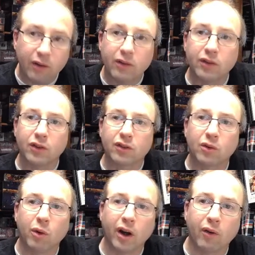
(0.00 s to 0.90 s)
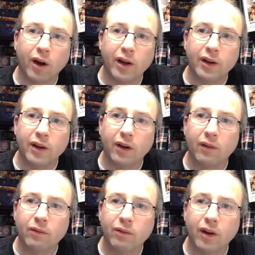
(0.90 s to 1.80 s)
There's a square right in here.
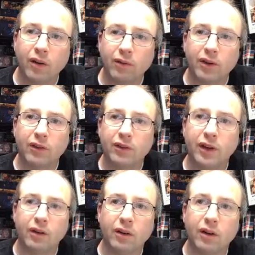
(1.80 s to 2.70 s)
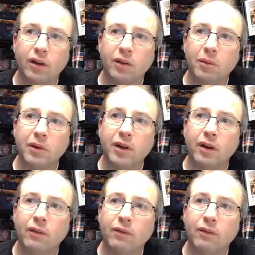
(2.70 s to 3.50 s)
I don't know if you can see it. Well, uh, maybe you can.